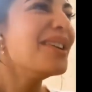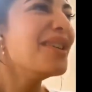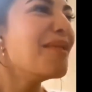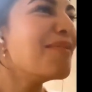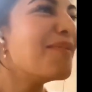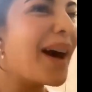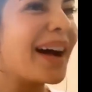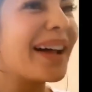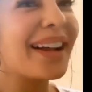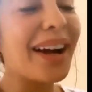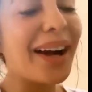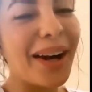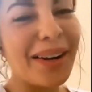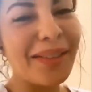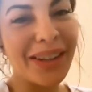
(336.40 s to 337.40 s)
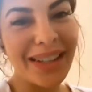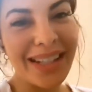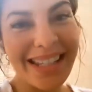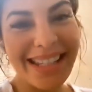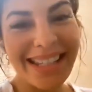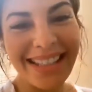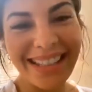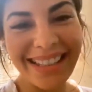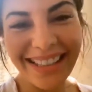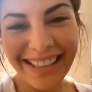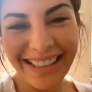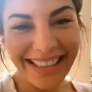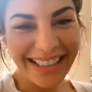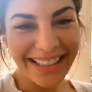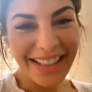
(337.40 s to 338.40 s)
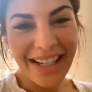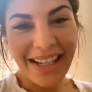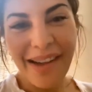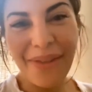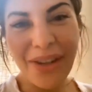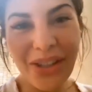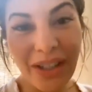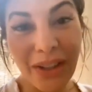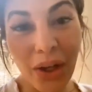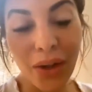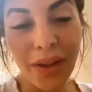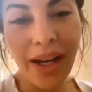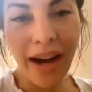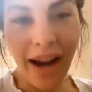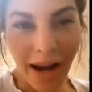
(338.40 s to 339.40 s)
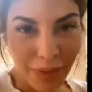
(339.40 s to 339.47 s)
No, but, but we should, uh, we're gonna. Actually. We yeah, should go there, you know?